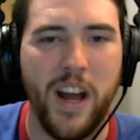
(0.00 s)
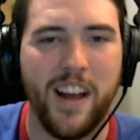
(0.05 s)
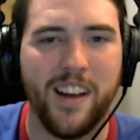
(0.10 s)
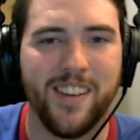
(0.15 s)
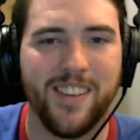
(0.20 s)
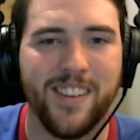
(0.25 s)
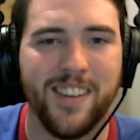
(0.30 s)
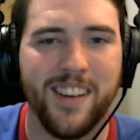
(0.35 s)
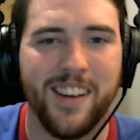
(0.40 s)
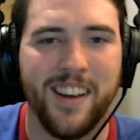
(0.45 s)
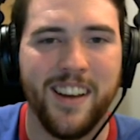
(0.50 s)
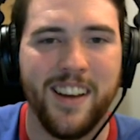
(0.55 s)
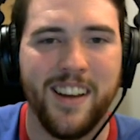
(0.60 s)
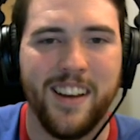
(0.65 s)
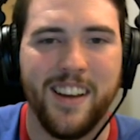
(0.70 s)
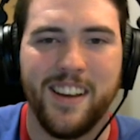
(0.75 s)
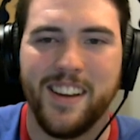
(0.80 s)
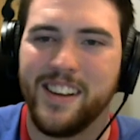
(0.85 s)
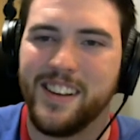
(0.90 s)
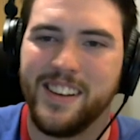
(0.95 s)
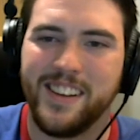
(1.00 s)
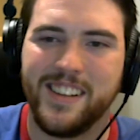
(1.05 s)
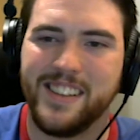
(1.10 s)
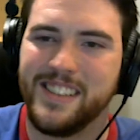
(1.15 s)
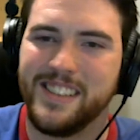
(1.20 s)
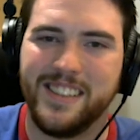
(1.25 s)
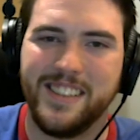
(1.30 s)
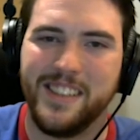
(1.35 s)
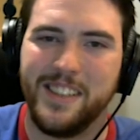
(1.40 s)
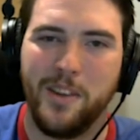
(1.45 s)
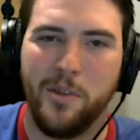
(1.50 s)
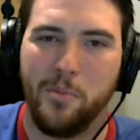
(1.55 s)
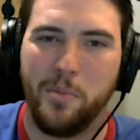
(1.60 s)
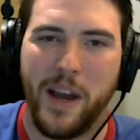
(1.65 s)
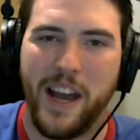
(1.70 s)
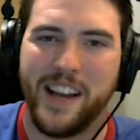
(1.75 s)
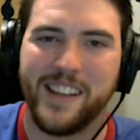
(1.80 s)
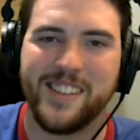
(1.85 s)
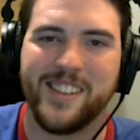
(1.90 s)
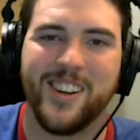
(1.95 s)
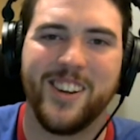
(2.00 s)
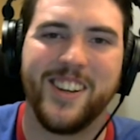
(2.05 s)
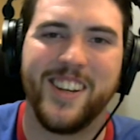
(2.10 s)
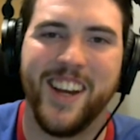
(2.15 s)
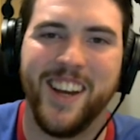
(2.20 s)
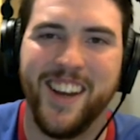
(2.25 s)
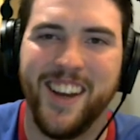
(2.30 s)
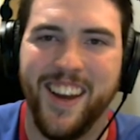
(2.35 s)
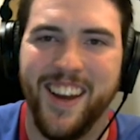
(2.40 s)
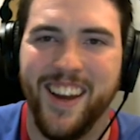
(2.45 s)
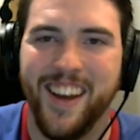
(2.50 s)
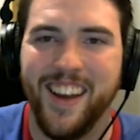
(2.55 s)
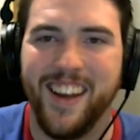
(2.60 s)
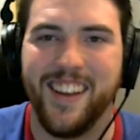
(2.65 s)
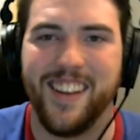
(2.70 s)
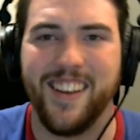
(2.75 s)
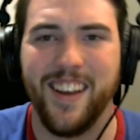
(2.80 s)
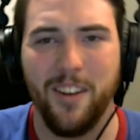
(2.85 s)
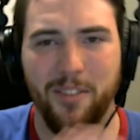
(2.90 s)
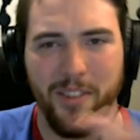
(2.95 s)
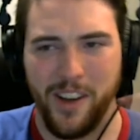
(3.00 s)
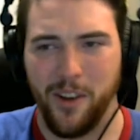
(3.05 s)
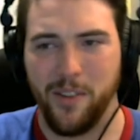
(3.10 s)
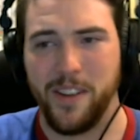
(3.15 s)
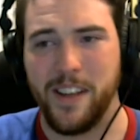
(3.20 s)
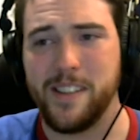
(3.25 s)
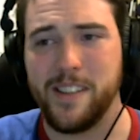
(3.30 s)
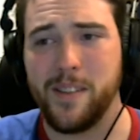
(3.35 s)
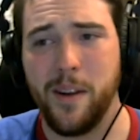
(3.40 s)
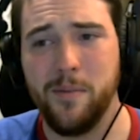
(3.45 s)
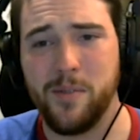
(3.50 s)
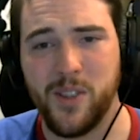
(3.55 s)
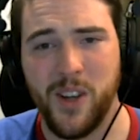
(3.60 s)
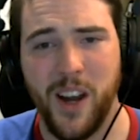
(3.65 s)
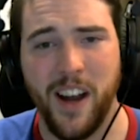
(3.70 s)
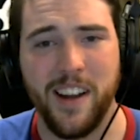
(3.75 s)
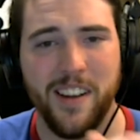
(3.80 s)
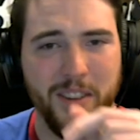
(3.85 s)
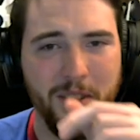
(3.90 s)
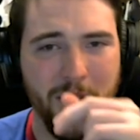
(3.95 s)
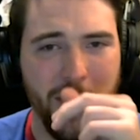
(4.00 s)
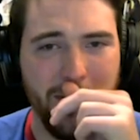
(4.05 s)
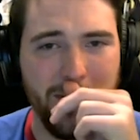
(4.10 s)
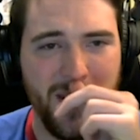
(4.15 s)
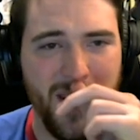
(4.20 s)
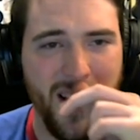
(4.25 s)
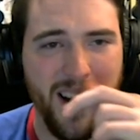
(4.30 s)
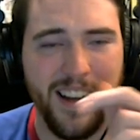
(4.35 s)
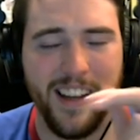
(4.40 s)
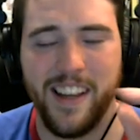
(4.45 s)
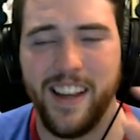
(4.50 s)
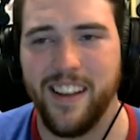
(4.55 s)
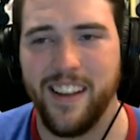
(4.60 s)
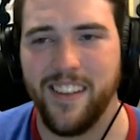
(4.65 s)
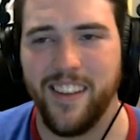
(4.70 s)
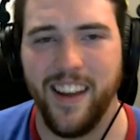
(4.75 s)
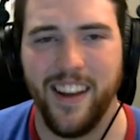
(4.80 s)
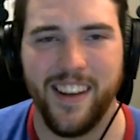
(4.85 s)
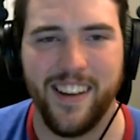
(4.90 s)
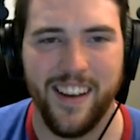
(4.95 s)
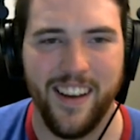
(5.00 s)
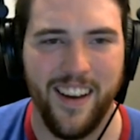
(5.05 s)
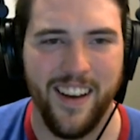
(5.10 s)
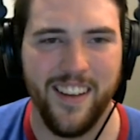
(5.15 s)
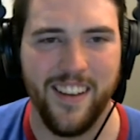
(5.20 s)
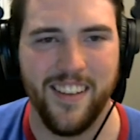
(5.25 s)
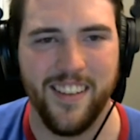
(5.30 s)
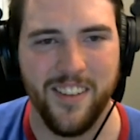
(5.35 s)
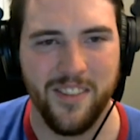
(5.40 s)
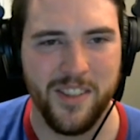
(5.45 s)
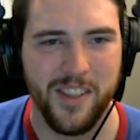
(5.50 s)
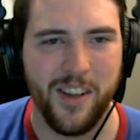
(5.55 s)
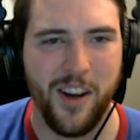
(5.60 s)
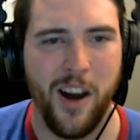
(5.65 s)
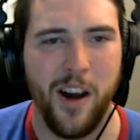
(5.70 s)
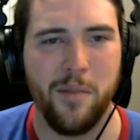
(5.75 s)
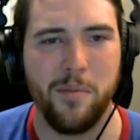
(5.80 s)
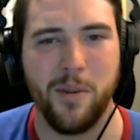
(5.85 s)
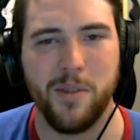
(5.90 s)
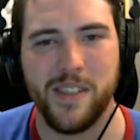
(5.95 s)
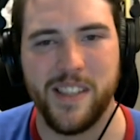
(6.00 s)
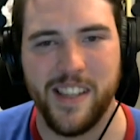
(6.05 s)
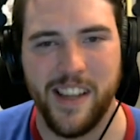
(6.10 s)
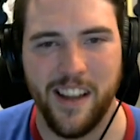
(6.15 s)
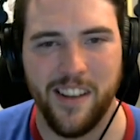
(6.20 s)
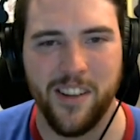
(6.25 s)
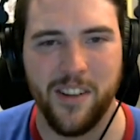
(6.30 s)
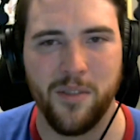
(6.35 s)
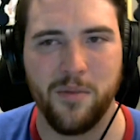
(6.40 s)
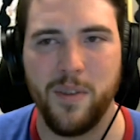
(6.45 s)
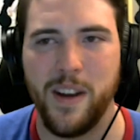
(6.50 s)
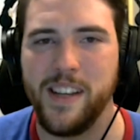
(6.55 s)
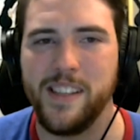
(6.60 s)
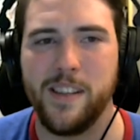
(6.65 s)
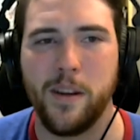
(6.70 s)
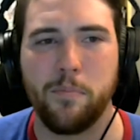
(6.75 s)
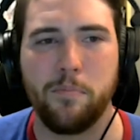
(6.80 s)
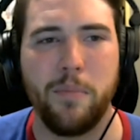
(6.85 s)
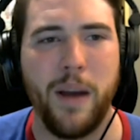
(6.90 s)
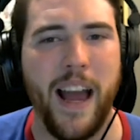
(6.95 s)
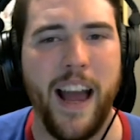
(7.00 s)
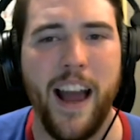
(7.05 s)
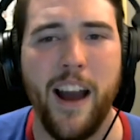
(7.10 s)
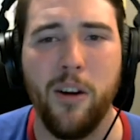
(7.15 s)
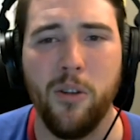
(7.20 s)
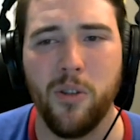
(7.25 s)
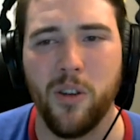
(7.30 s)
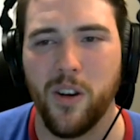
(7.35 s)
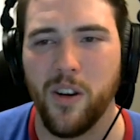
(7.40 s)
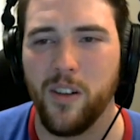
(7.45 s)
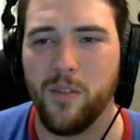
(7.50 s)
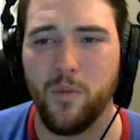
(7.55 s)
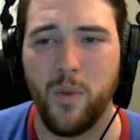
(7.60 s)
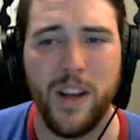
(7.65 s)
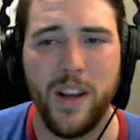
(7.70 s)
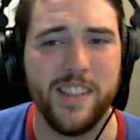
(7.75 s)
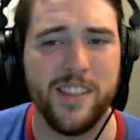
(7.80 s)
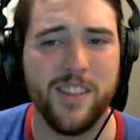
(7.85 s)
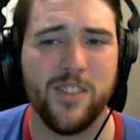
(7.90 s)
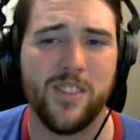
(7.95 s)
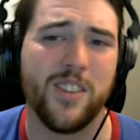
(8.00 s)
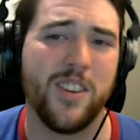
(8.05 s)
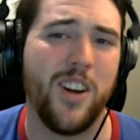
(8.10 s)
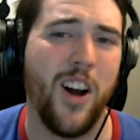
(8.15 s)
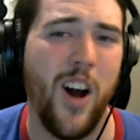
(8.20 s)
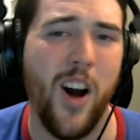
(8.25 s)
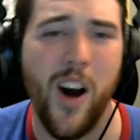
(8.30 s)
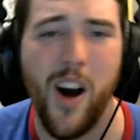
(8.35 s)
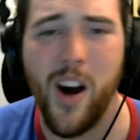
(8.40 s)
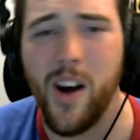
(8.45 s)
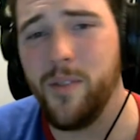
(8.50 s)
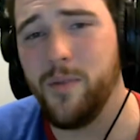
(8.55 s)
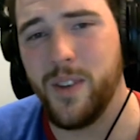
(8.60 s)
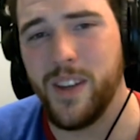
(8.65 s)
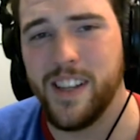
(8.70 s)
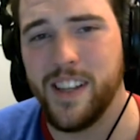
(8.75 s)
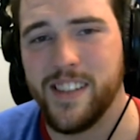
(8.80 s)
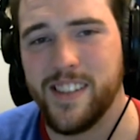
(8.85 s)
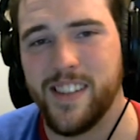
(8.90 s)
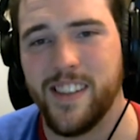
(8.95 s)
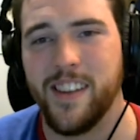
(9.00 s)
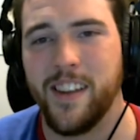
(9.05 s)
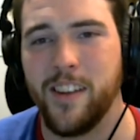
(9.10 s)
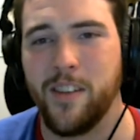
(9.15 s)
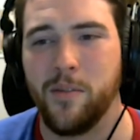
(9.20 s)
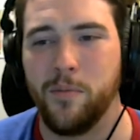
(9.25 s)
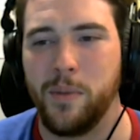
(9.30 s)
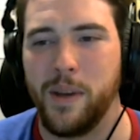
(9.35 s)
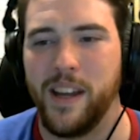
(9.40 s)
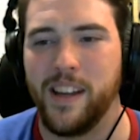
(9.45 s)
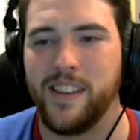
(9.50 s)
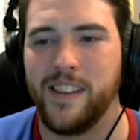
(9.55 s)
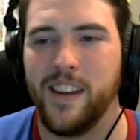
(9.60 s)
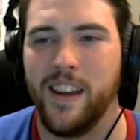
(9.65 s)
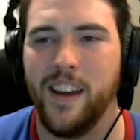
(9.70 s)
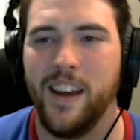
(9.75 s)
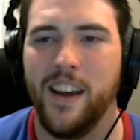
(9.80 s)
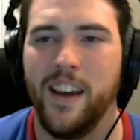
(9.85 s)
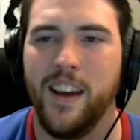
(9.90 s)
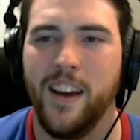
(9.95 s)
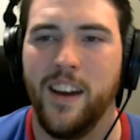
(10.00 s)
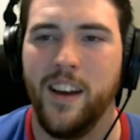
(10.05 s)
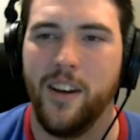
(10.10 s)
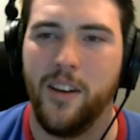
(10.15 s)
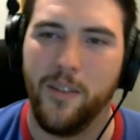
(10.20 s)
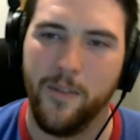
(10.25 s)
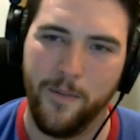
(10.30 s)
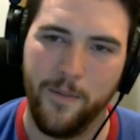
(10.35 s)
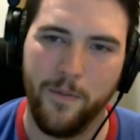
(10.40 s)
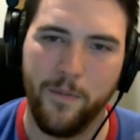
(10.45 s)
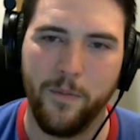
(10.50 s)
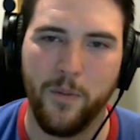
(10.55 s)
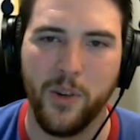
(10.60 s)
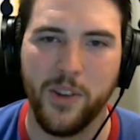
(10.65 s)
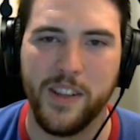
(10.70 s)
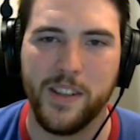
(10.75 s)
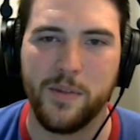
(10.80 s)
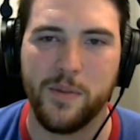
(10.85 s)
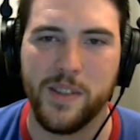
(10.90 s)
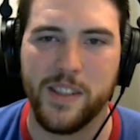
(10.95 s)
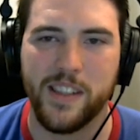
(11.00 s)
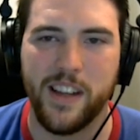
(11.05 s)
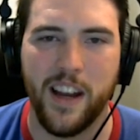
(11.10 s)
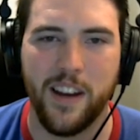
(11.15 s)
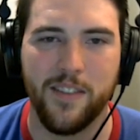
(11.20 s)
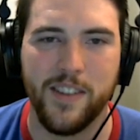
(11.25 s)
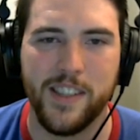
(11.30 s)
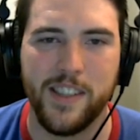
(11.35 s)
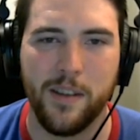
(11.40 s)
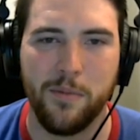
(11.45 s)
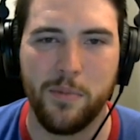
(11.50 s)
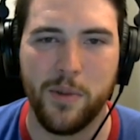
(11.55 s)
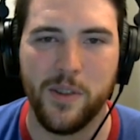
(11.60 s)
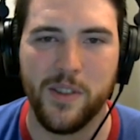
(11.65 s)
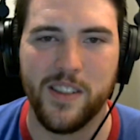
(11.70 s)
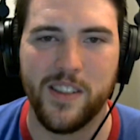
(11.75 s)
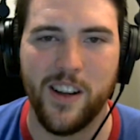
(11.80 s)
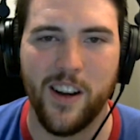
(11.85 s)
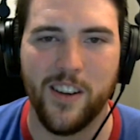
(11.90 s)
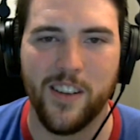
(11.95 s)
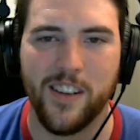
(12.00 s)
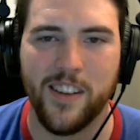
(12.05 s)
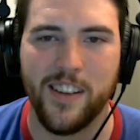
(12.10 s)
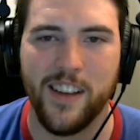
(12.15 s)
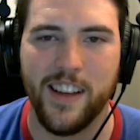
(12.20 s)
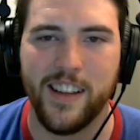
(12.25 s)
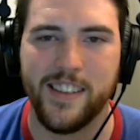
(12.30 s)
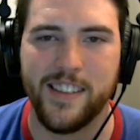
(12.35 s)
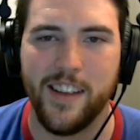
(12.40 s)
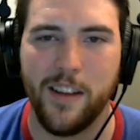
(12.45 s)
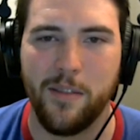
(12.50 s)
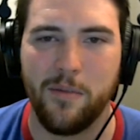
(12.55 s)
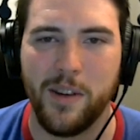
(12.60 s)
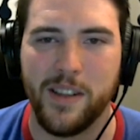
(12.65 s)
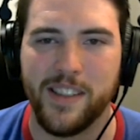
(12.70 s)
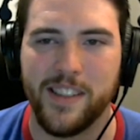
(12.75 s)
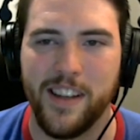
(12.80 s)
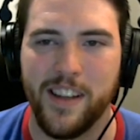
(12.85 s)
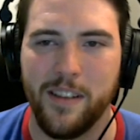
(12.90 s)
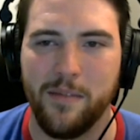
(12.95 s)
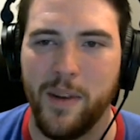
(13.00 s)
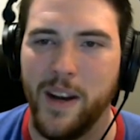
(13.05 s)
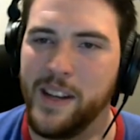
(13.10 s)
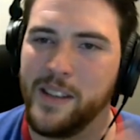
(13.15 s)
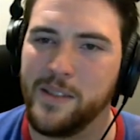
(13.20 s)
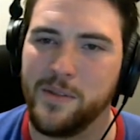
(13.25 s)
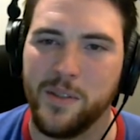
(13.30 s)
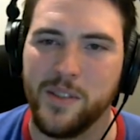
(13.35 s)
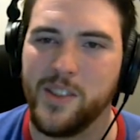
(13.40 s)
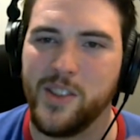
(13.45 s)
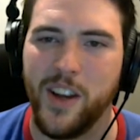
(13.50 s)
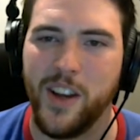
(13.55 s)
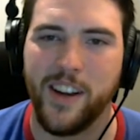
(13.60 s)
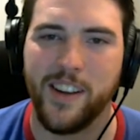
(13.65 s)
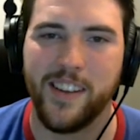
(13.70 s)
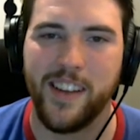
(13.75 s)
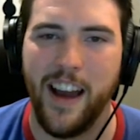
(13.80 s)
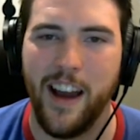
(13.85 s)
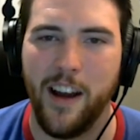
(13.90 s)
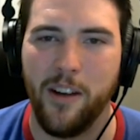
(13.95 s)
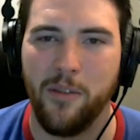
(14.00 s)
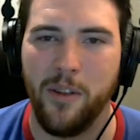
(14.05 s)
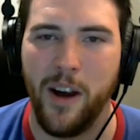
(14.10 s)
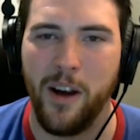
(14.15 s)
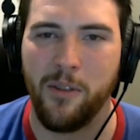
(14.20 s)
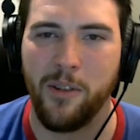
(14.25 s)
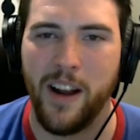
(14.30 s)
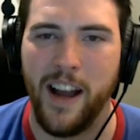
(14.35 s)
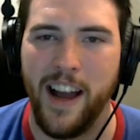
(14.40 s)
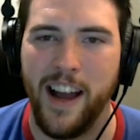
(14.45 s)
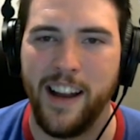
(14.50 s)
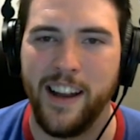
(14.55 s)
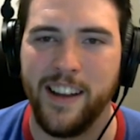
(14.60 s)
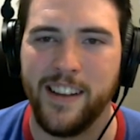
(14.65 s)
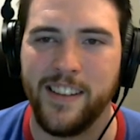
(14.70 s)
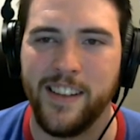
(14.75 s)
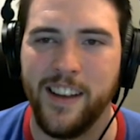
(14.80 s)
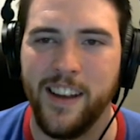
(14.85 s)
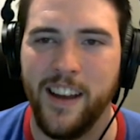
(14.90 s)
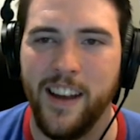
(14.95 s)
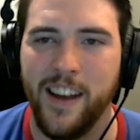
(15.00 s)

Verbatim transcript: well. You bastard. There we go. That's what I'm trying to do. I'm trying to get like those combos together to raise your power, raise your confidence a little bit. Well, this was kind of a simple start to things then, wasn't it? Might as well chug that while we're at it.